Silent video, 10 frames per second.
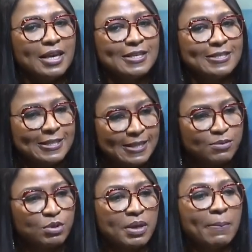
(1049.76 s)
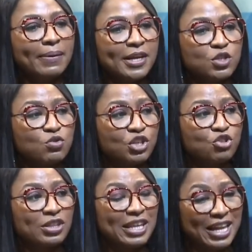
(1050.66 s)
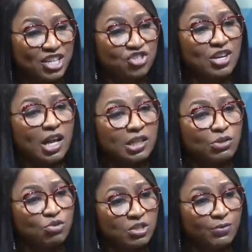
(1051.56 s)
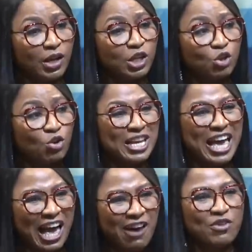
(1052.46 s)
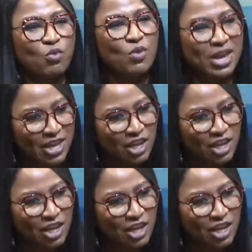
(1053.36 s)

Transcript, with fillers: Systems must be in place to ensure that that child who's it's defiled knows I have a way,